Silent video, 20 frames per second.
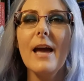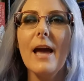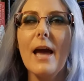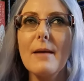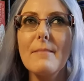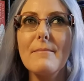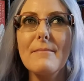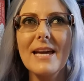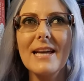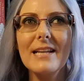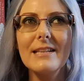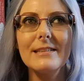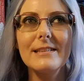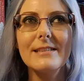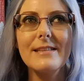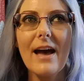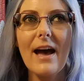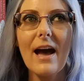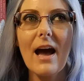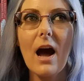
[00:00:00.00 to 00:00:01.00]
it means
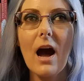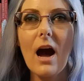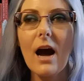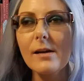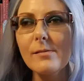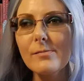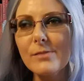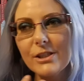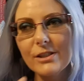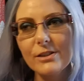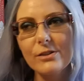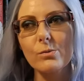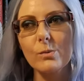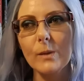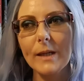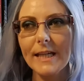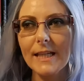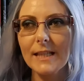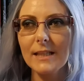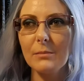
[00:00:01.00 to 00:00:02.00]
that I'm just
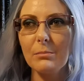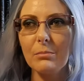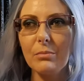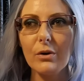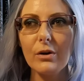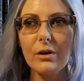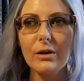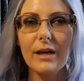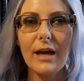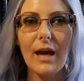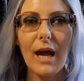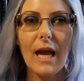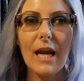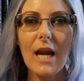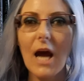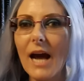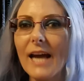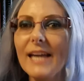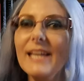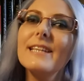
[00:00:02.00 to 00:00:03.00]
reading the book and
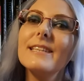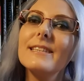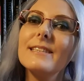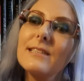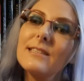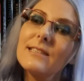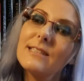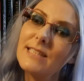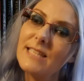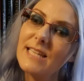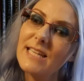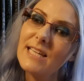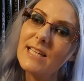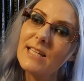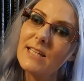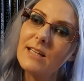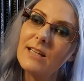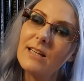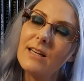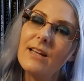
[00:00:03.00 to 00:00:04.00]
I can
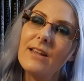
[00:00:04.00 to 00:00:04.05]
see